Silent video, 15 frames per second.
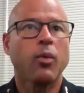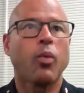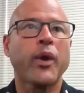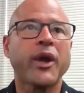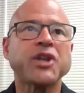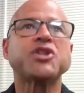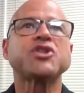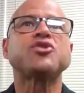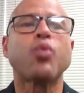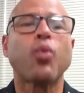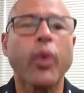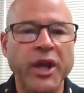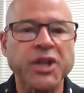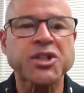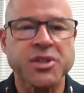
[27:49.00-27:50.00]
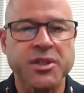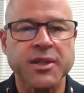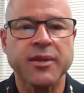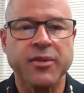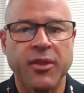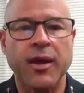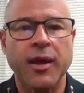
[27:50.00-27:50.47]
We just wish
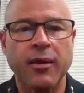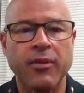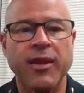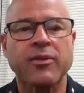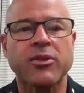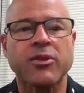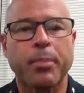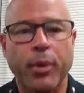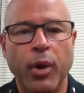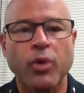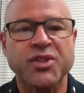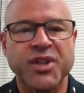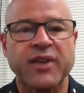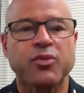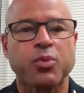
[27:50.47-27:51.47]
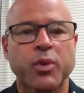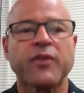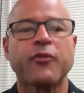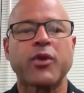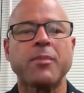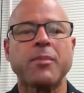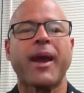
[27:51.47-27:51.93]
that the protests
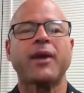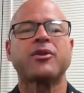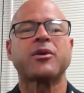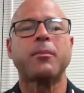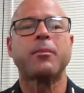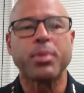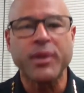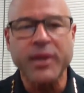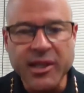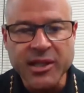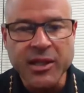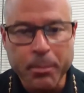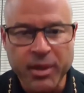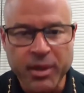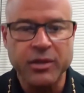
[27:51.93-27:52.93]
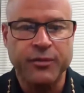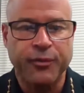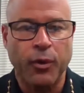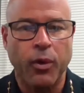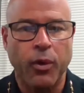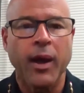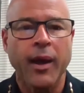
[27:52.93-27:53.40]
would have remained completely
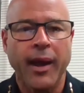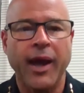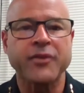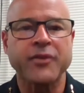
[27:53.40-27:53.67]
peaceful,